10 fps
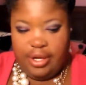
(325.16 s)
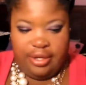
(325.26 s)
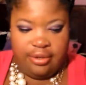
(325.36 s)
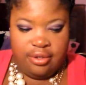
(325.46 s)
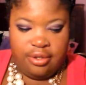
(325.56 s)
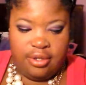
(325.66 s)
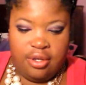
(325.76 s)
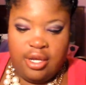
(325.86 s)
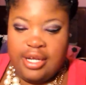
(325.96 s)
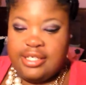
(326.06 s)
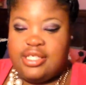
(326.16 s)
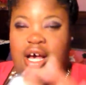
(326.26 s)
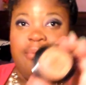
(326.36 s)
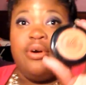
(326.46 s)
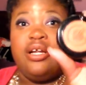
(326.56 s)
one.
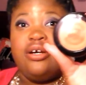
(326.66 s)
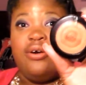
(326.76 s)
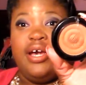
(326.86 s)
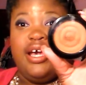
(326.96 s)
So I'm gonna go